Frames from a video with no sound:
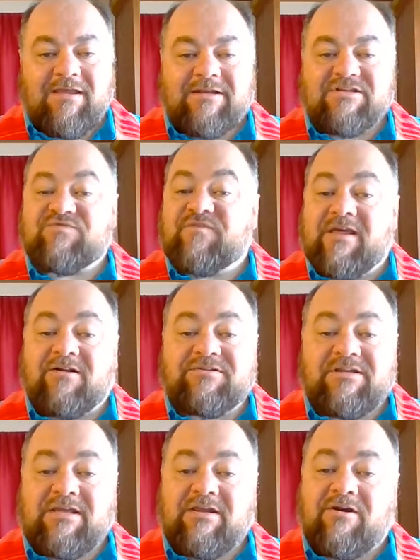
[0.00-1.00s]
It has failed
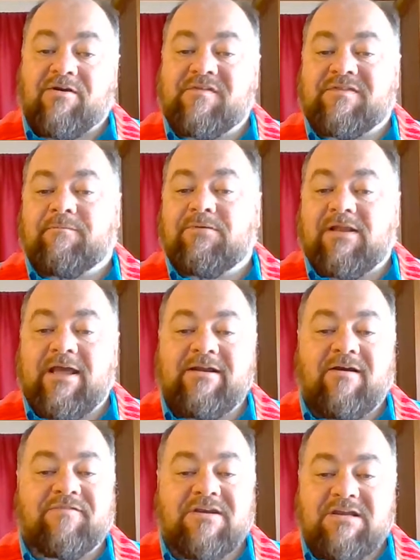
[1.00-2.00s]
to hear that the
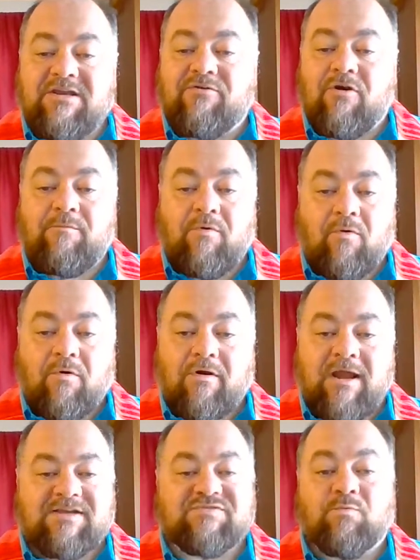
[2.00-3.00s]
plight of the Negro poor
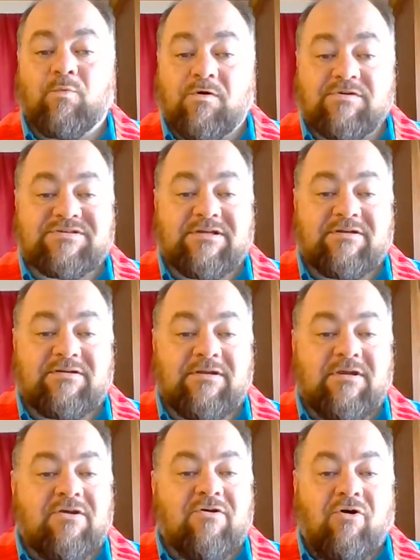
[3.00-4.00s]
has worsened
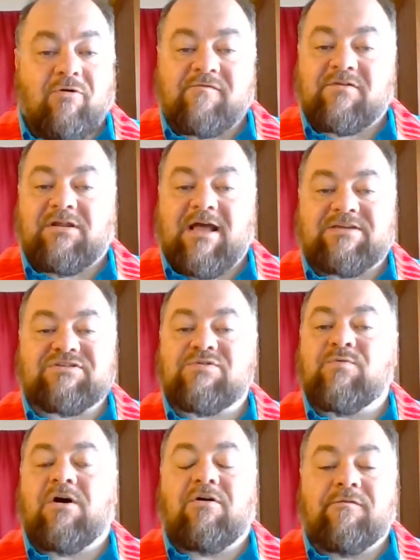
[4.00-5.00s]
over the last
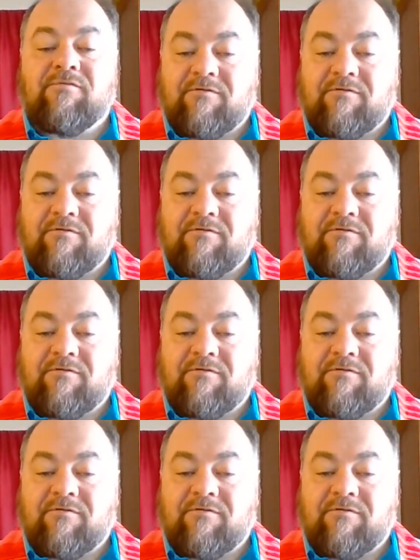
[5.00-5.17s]
12